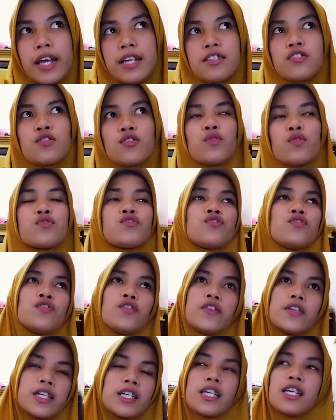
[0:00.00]
So,
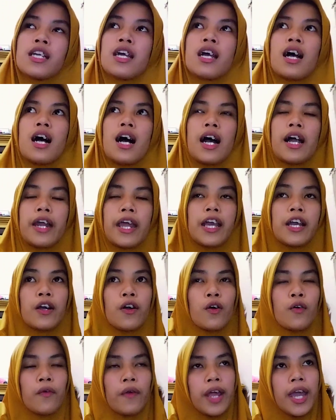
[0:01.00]
students are
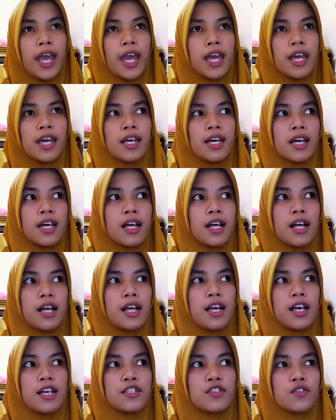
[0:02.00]
encouraged
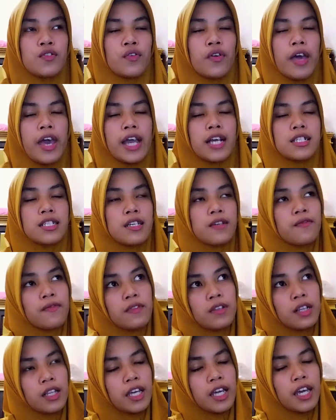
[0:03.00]
to
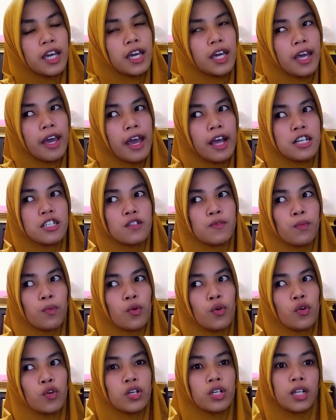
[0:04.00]
actively
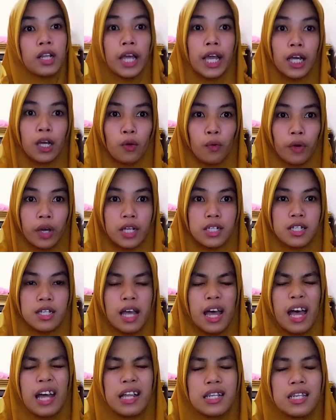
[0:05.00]
explore the language
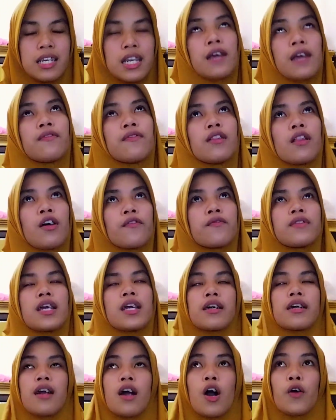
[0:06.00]
and develop their
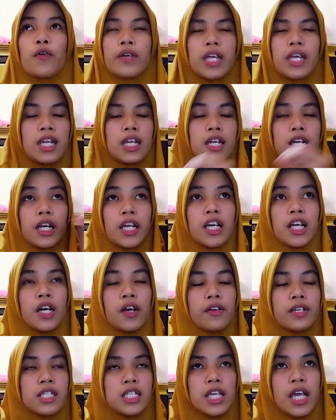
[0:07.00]
own inner
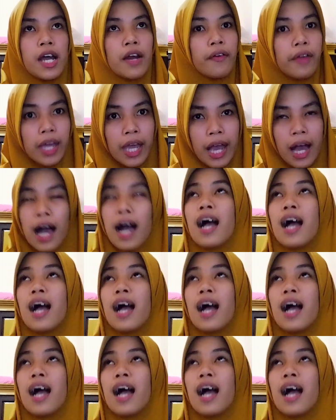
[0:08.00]
criteria